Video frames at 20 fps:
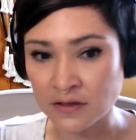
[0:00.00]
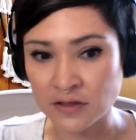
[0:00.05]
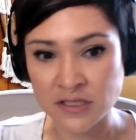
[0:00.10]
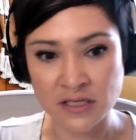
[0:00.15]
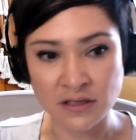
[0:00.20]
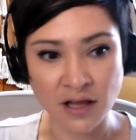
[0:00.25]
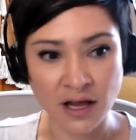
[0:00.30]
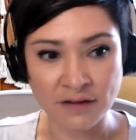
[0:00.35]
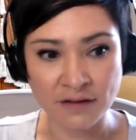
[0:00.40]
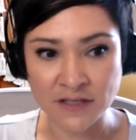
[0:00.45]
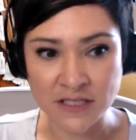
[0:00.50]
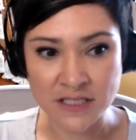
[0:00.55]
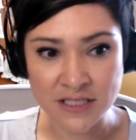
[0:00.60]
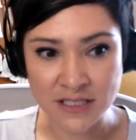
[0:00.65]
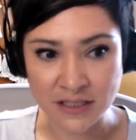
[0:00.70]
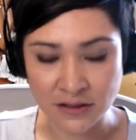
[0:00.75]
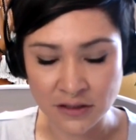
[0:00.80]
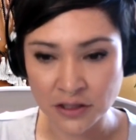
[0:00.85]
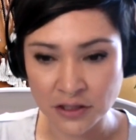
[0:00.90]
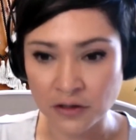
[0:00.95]
There's a lot of in
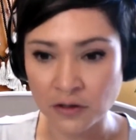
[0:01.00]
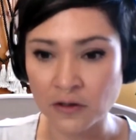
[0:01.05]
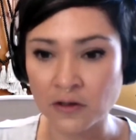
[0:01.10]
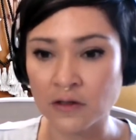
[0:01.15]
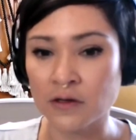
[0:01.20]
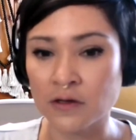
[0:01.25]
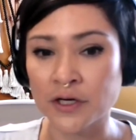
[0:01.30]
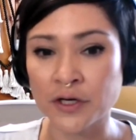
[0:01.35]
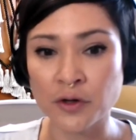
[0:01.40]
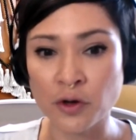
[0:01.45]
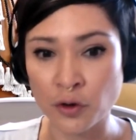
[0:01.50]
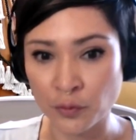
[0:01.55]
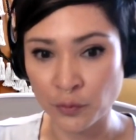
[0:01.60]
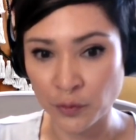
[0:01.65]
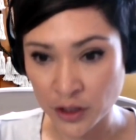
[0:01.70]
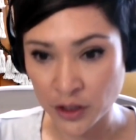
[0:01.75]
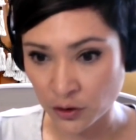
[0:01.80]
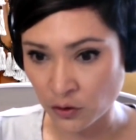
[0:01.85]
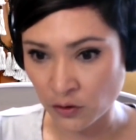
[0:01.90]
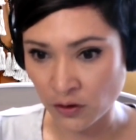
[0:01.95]
silico or
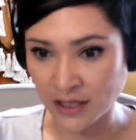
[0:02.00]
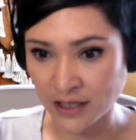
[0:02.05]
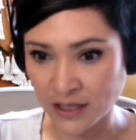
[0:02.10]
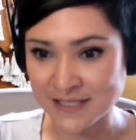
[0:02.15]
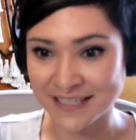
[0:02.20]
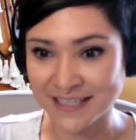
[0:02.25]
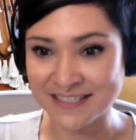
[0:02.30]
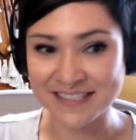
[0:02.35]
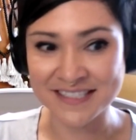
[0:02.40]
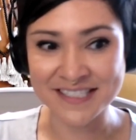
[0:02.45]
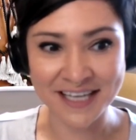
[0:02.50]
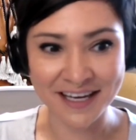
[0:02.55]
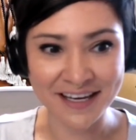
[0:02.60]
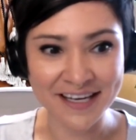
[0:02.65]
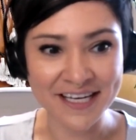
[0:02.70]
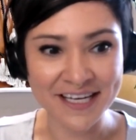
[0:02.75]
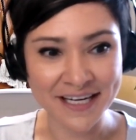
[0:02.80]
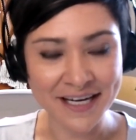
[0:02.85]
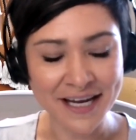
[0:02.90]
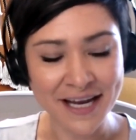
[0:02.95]
read across that's
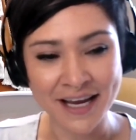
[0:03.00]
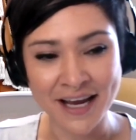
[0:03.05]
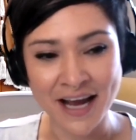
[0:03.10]
done.